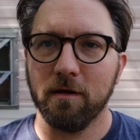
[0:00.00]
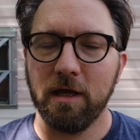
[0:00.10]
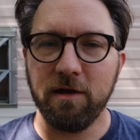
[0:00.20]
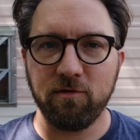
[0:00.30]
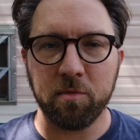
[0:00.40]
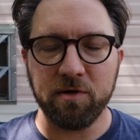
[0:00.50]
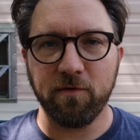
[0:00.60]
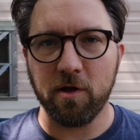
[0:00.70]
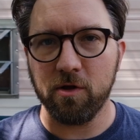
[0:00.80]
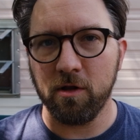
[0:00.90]
If you've been
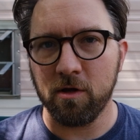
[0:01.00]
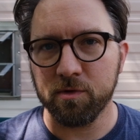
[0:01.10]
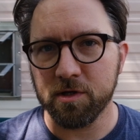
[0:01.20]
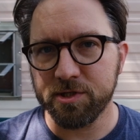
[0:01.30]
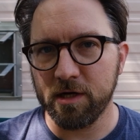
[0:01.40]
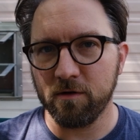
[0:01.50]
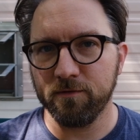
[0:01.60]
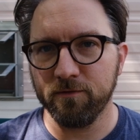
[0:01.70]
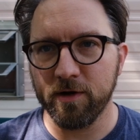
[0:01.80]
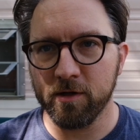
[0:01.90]
following along with our channel
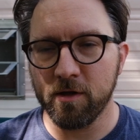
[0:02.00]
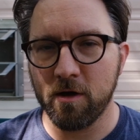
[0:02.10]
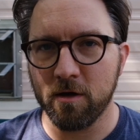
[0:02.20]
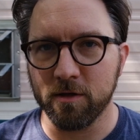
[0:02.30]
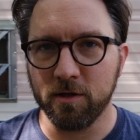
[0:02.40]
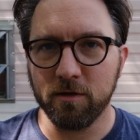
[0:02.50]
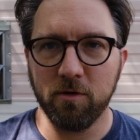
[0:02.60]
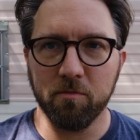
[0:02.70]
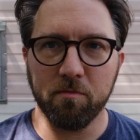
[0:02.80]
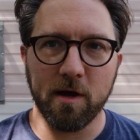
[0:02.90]
for very long,
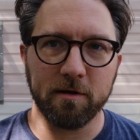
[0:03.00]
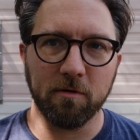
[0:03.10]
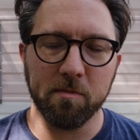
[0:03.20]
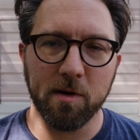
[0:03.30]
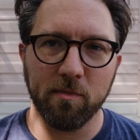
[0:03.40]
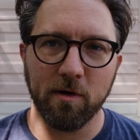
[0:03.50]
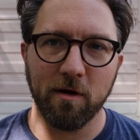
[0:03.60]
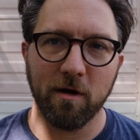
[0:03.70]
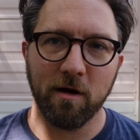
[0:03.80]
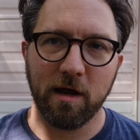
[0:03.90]
you might
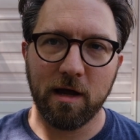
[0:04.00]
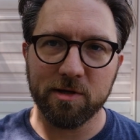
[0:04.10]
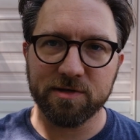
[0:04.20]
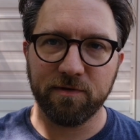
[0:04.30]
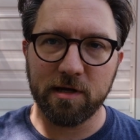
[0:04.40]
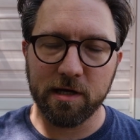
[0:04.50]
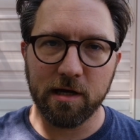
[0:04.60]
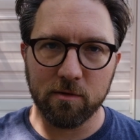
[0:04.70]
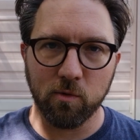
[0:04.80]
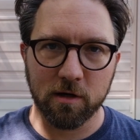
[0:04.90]
remember how much fun I
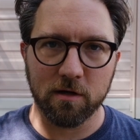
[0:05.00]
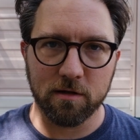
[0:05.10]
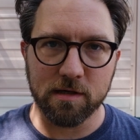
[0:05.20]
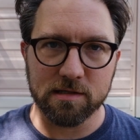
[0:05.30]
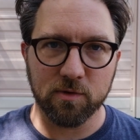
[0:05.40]
had working on these